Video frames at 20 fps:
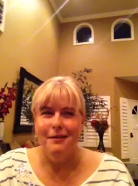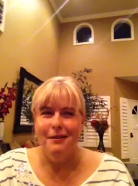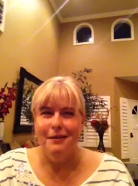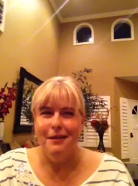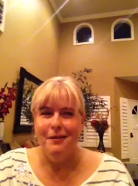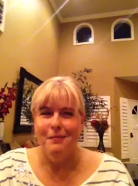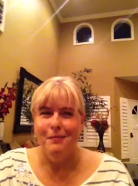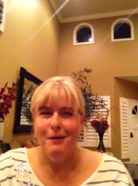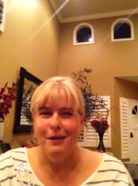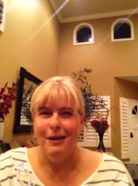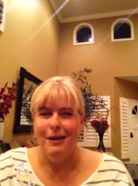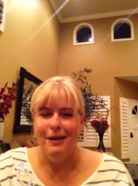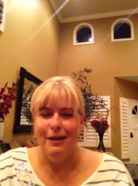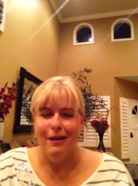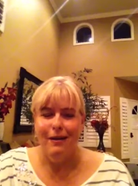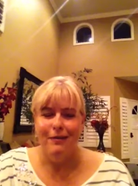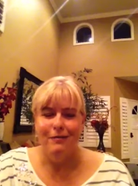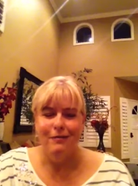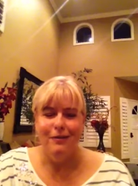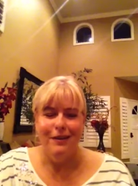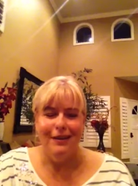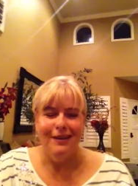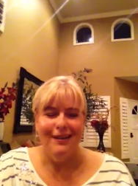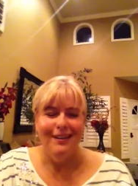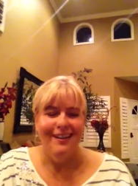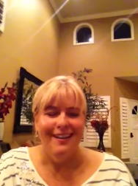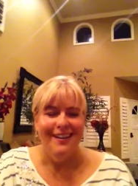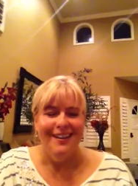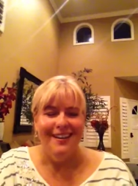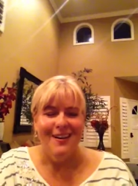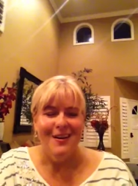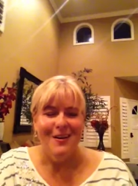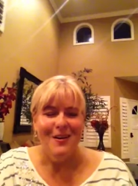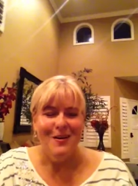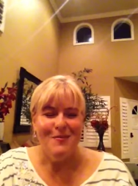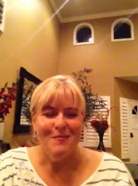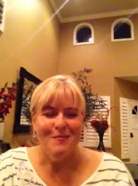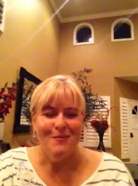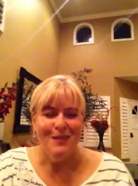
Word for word: in my IV um,